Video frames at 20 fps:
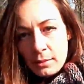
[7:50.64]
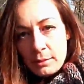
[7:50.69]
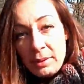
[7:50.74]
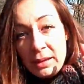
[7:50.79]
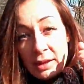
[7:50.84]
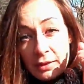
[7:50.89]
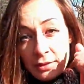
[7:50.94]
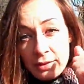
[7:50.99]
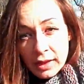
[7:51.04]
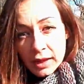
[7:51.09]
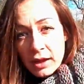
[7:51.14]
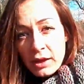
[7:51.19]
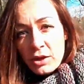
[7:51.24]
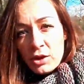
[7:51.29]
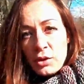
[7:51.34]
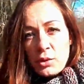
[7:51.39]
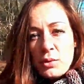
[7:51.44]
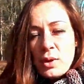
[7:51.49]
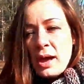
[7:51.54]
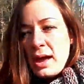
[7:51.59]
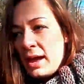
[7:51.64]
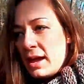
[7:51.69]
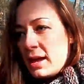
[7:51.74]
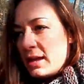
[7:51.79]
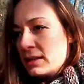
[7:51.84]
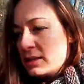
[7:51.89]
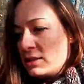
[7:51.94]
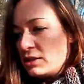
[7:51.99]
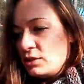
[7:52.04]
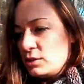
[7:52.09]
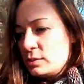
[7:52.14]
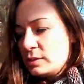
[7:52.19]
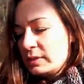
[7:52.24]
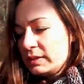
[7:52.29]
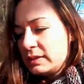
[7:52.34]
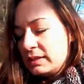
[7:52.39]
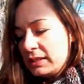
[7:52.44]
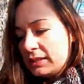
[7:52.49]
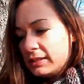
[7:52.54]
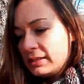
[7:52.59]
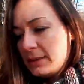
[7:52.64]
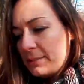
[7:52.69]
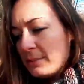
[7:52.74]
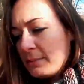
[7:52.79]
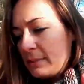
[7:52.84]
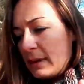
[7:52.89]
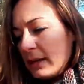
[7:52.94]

big thank you, and you will tell them